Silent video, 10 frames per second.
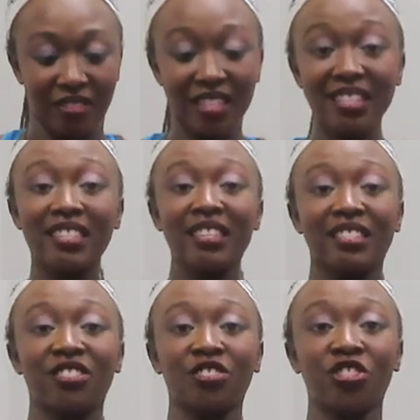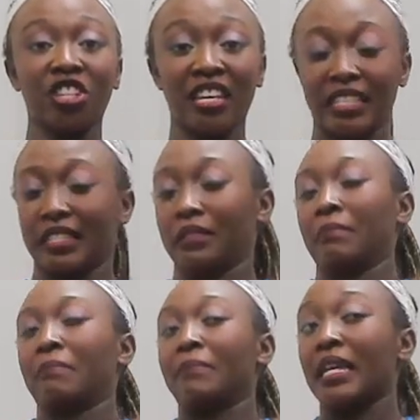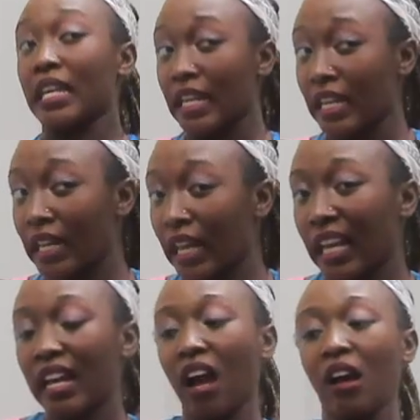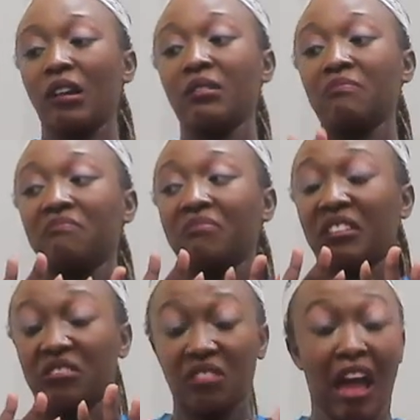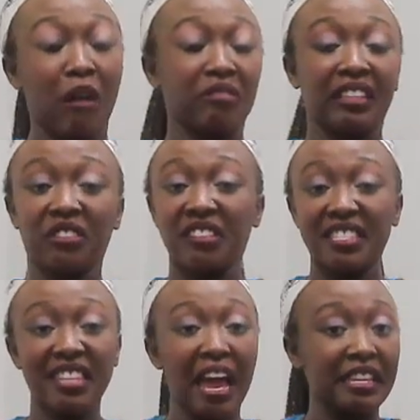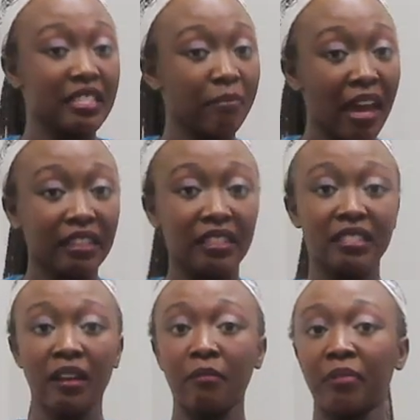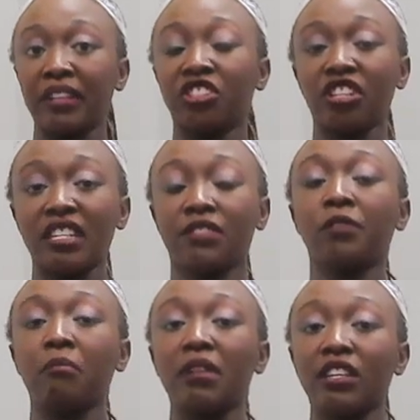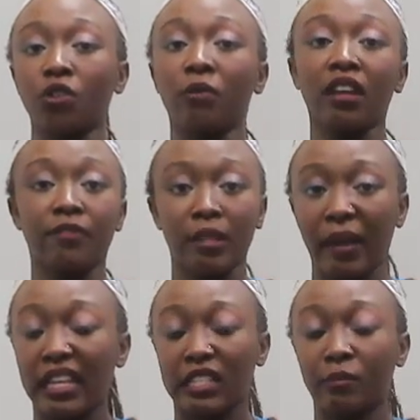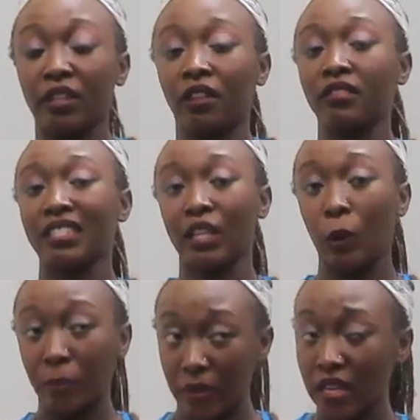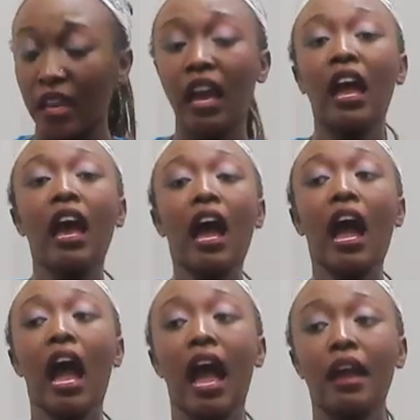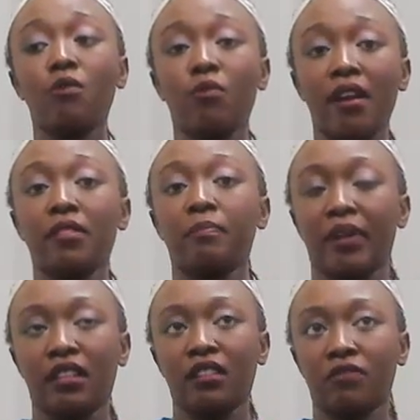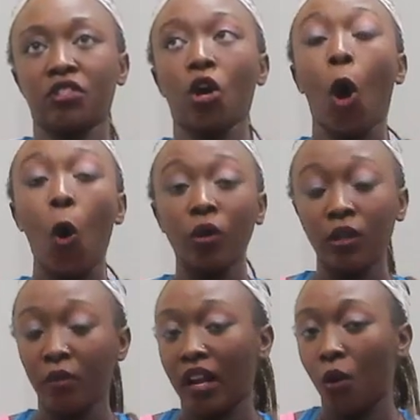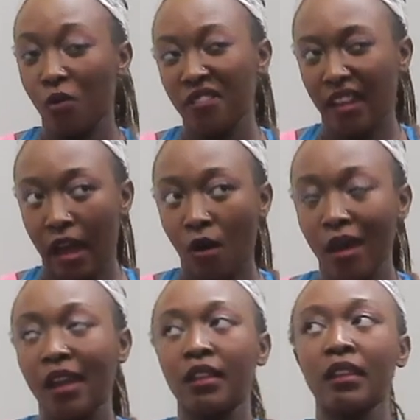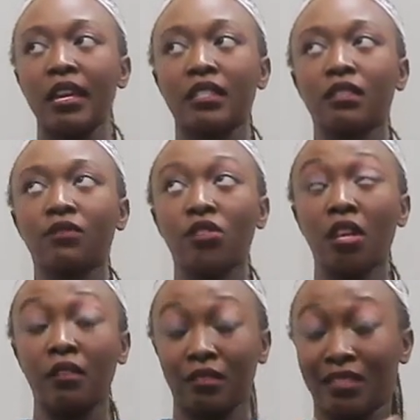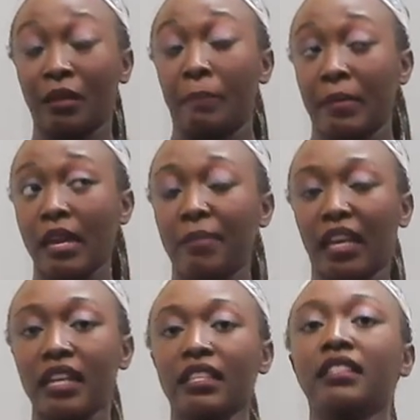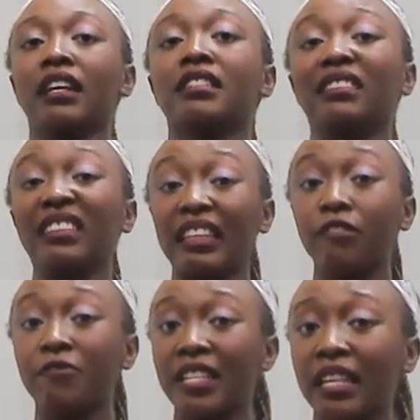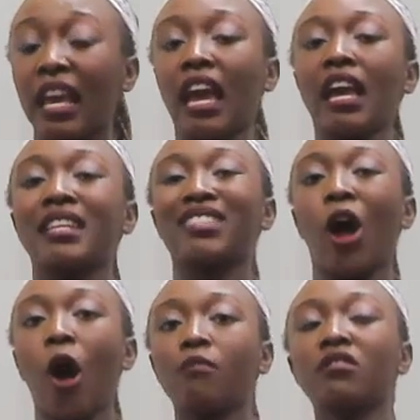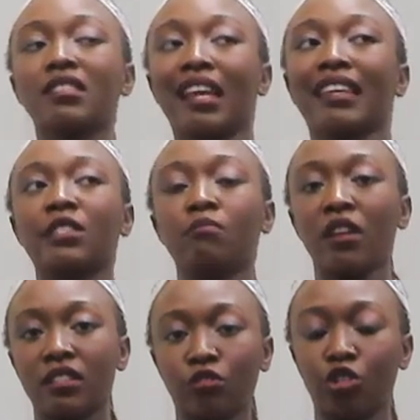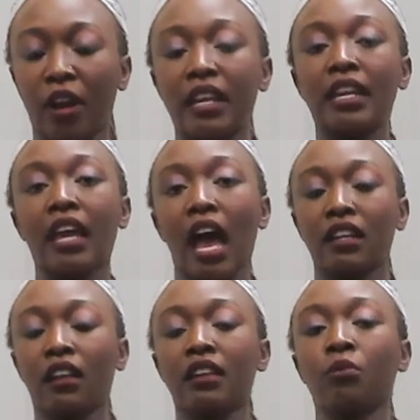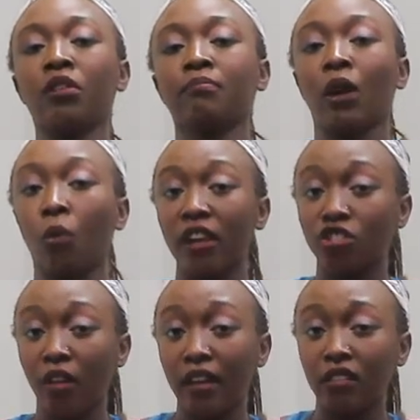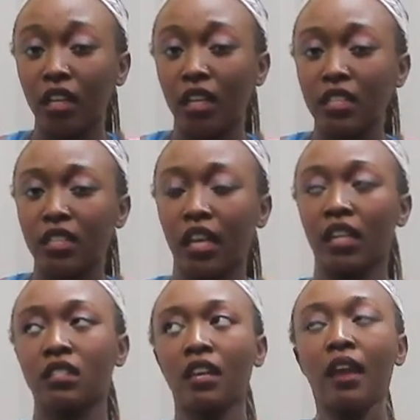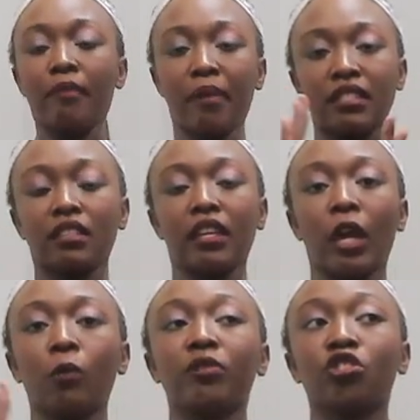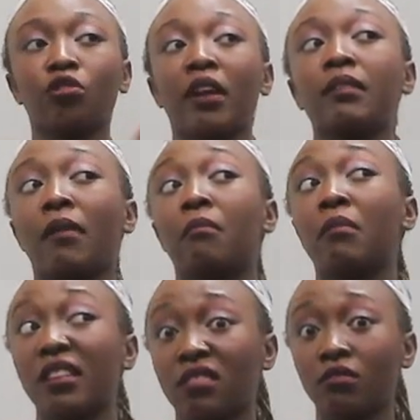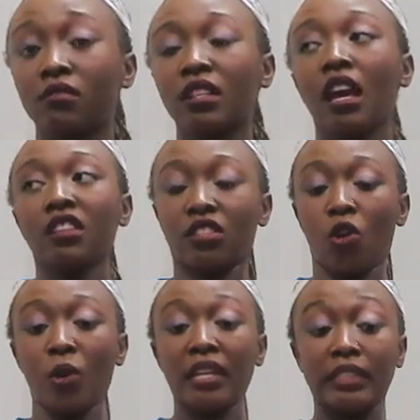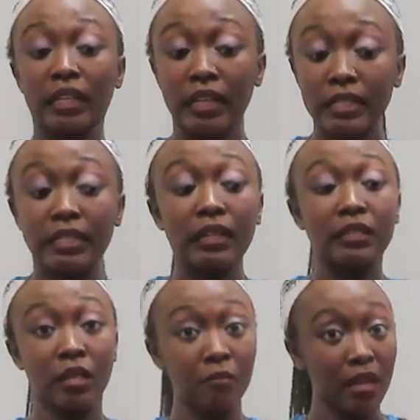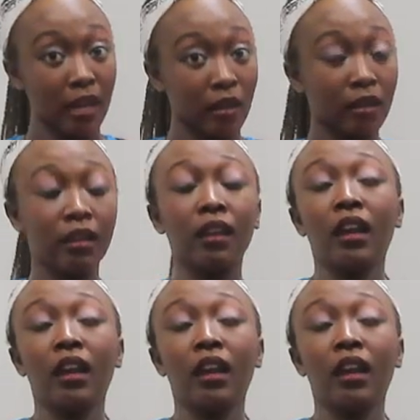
this is just me. Um, there's, I don't think there's any science to back this up, but just for me doing it for the past couple of years, it's helped me. I wear the butt lifter only when I work out, and it's to, to me, because it does lift it, it's almost like it's muscle training, kind of like what my waist trainer does. Like it's basically helping train my muscles. So it does, to me,